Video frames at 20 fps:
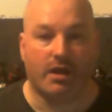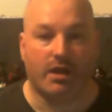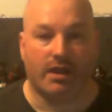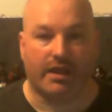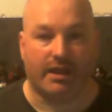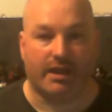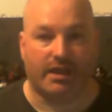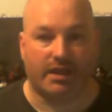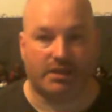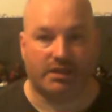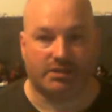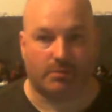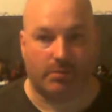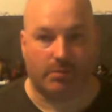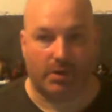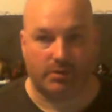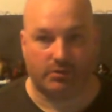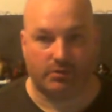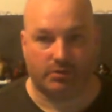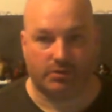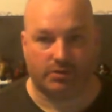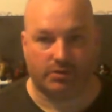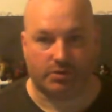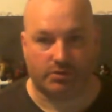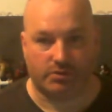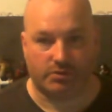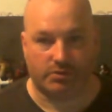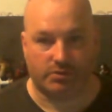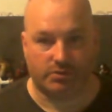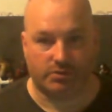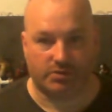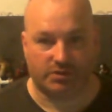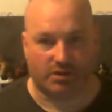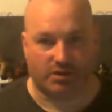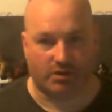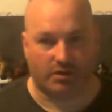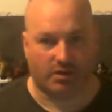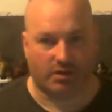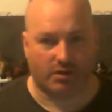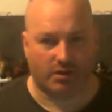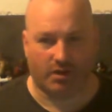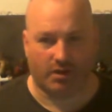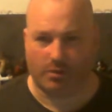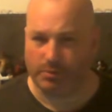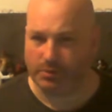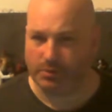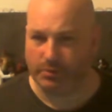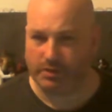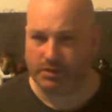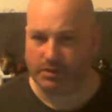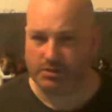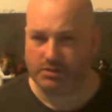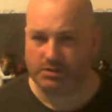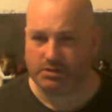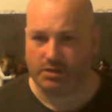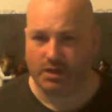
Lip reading: is about to start in a couple of weeks.